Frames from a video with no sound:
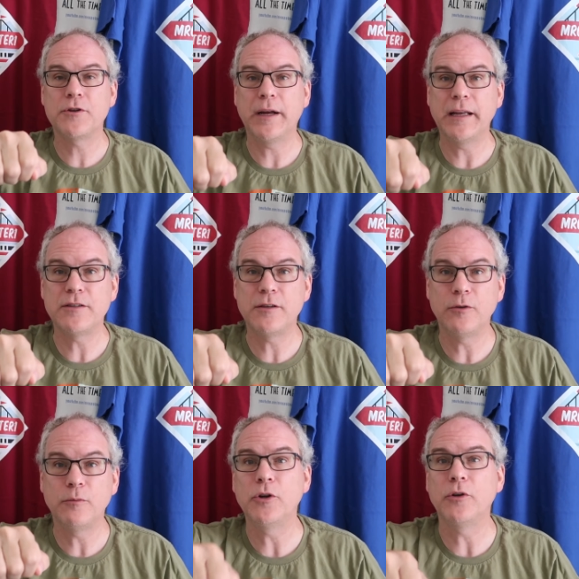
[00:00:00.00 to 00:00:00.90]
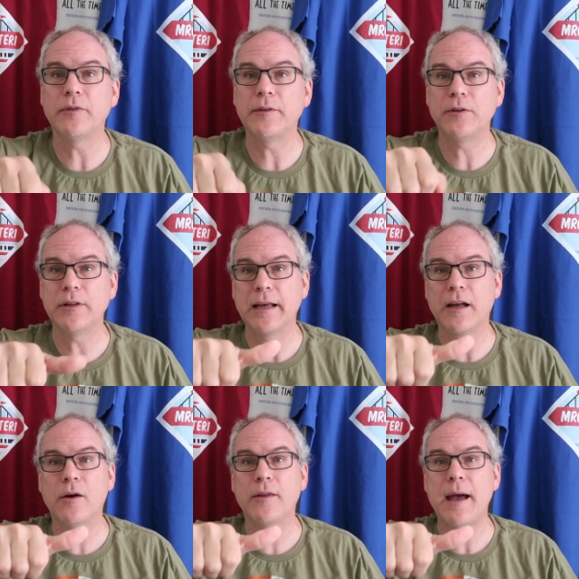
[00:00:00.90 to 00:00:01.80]
the train to move. If you let
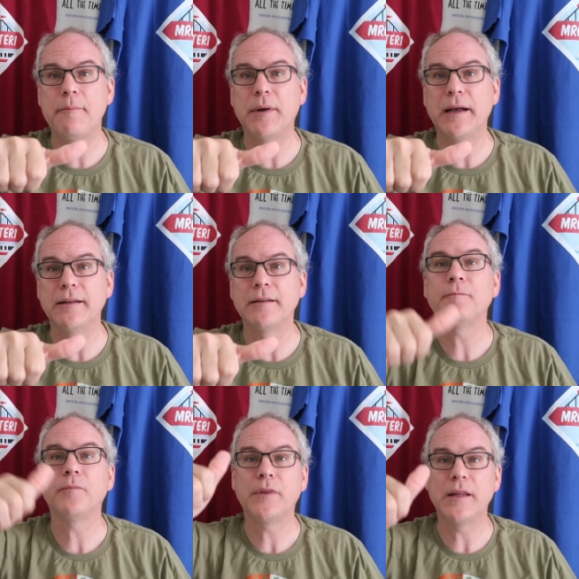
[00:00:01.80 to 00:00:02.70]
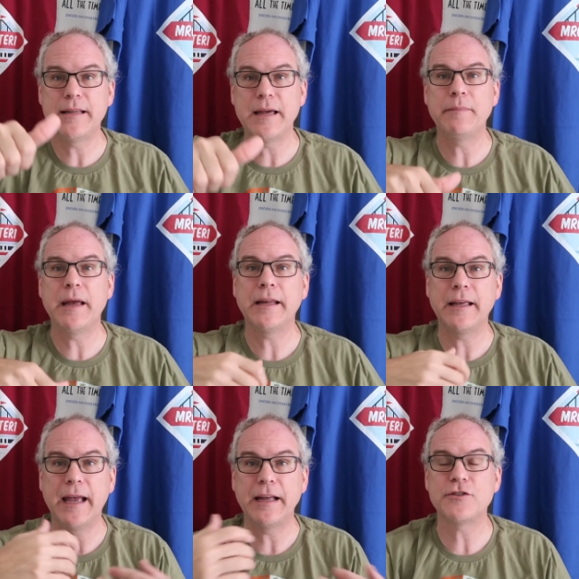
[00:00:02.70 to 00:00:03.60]
go of that button, the dead man
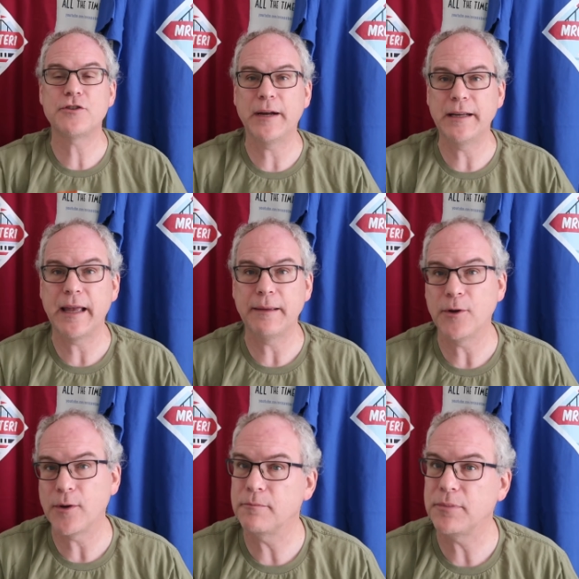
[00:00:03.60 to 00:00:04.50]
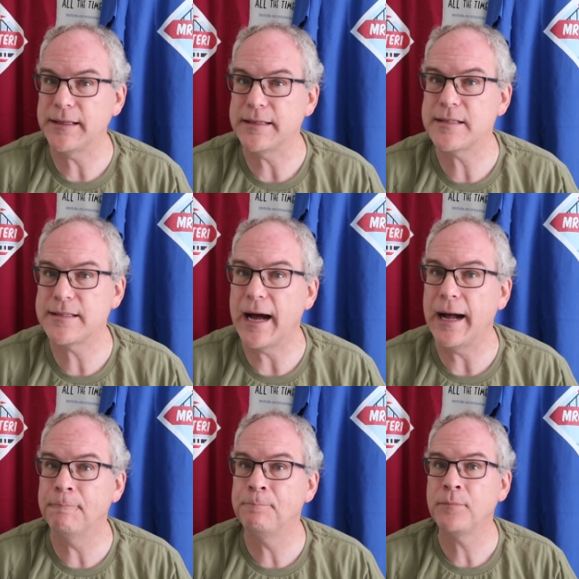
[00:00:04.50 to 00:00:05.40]
engaged, train came to a complete
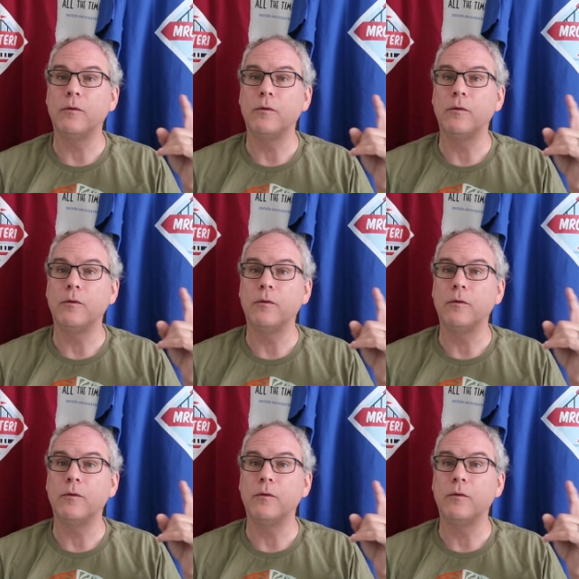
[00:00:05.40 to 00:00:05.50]
stop.